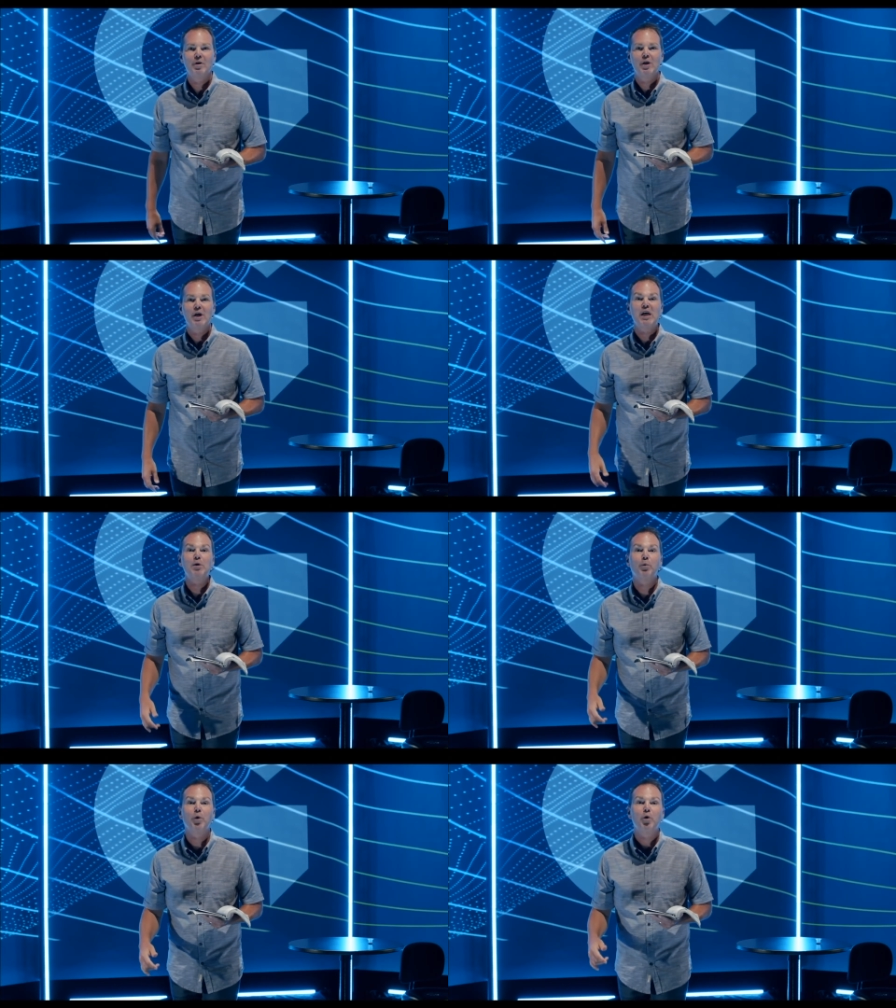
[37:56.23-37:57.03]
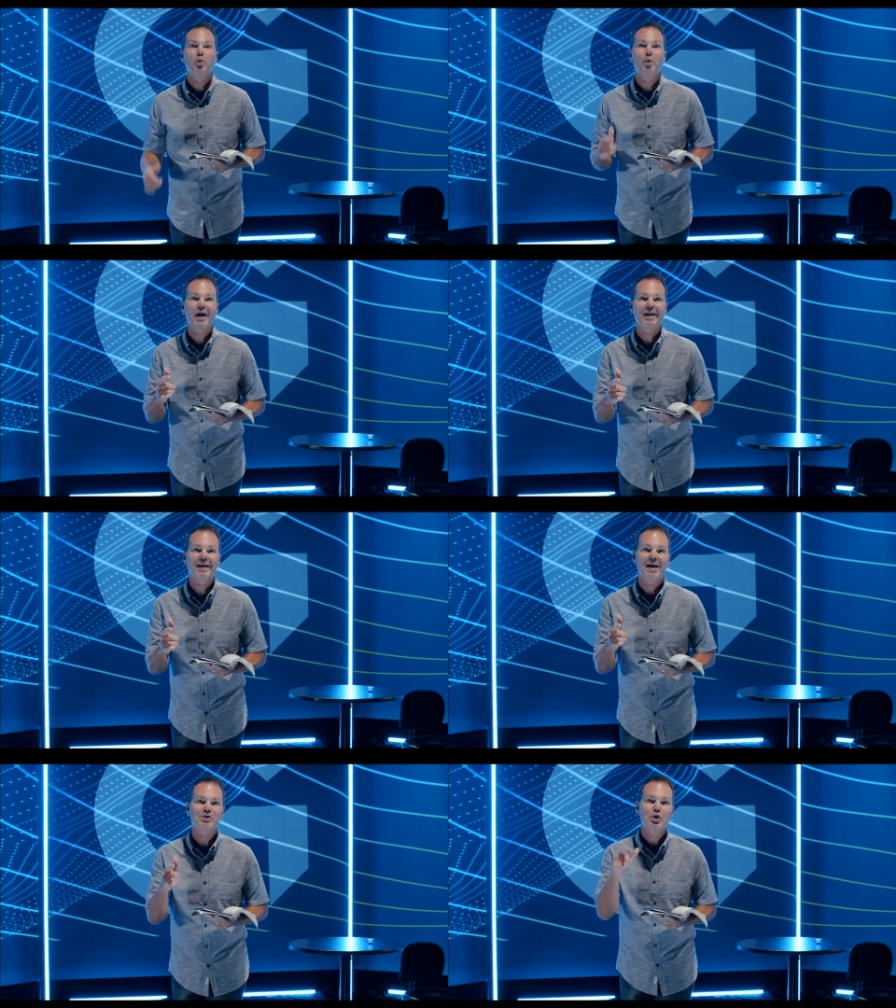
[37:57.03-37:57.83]
He will
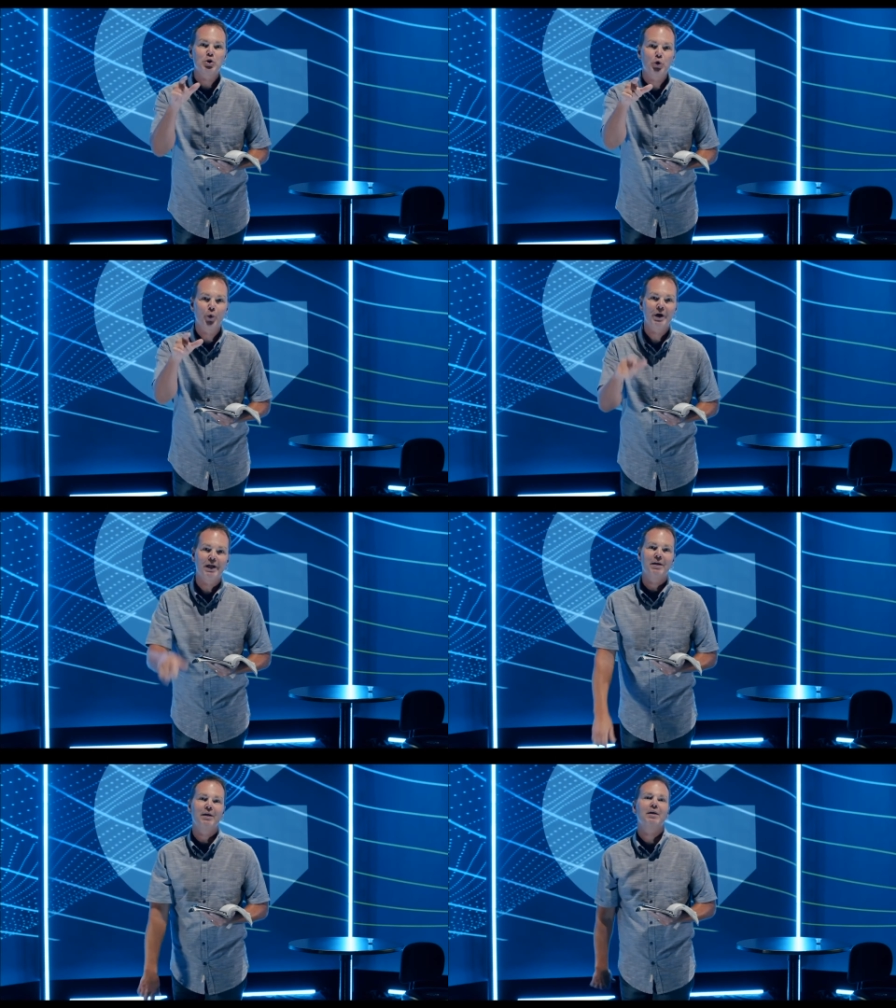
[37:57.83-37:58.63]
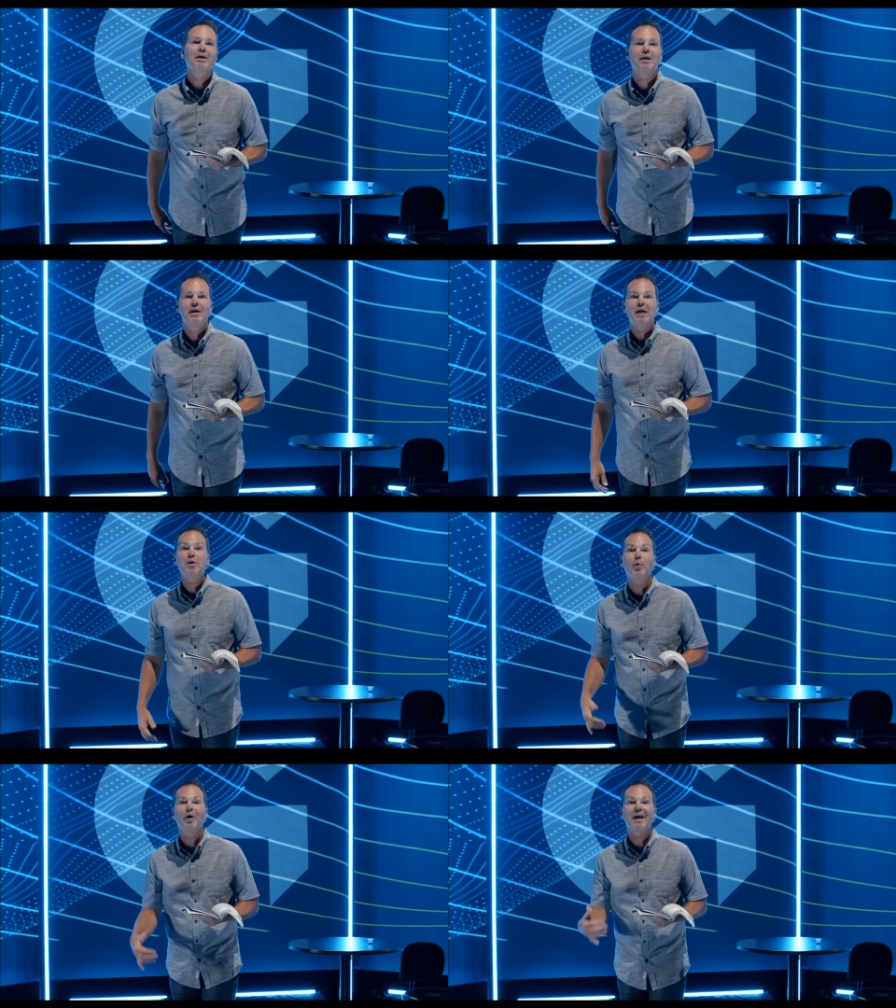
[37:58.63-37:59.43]
recognize your need. He
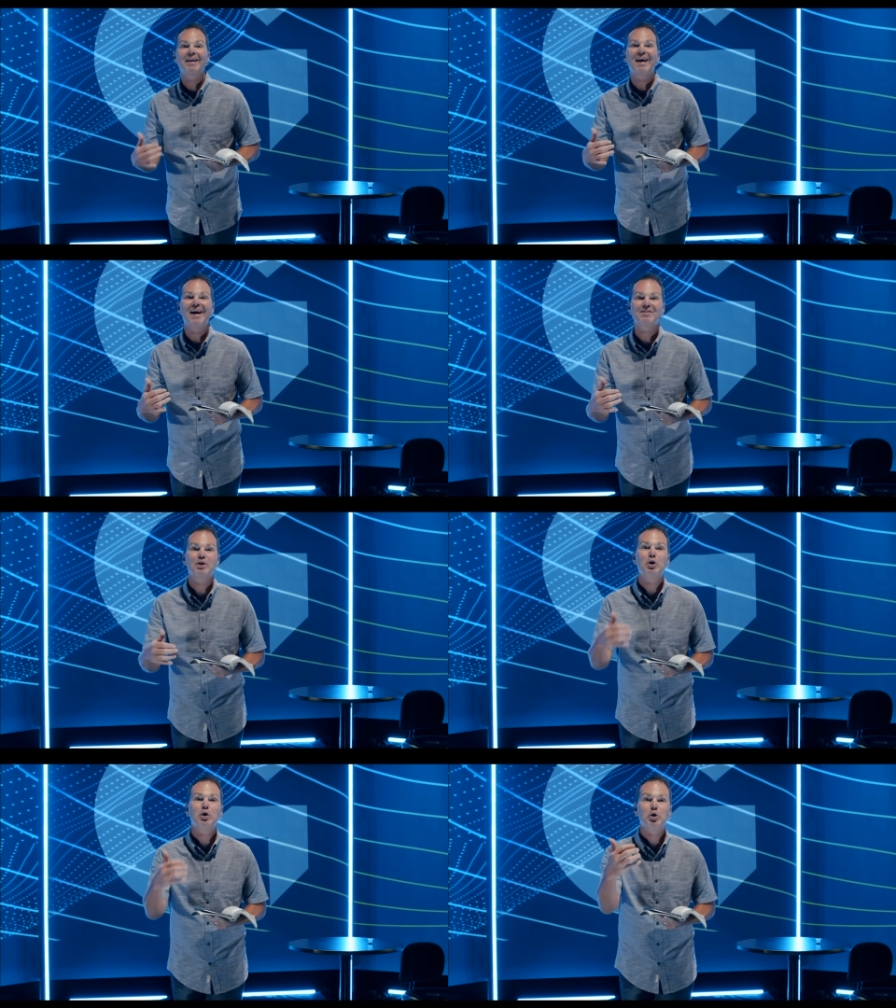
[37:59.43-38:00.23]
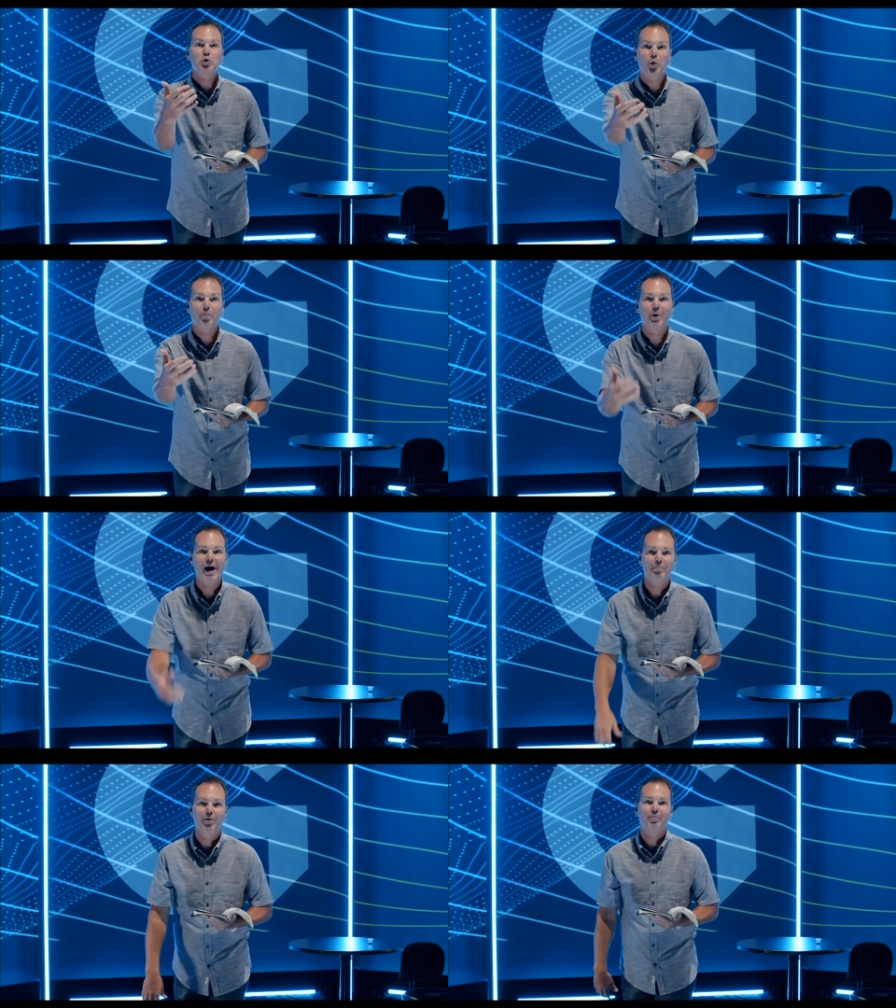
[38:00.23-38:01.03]
will recognize your
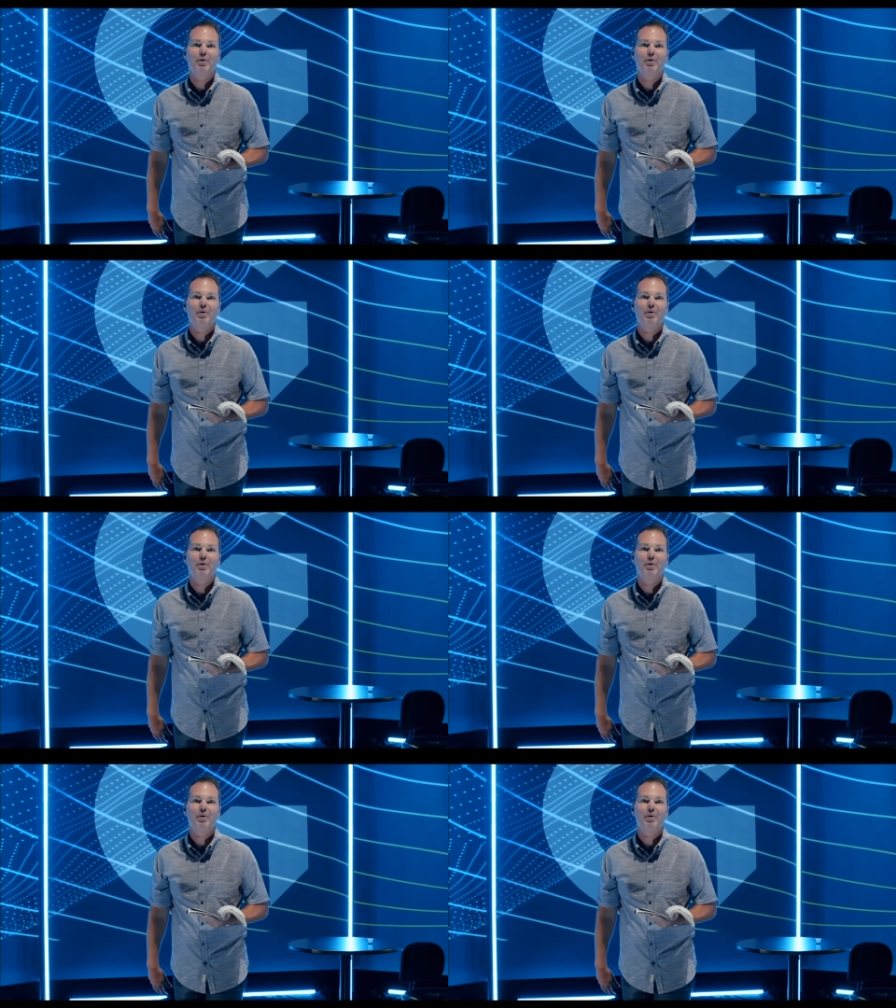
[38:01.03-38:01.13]
problem.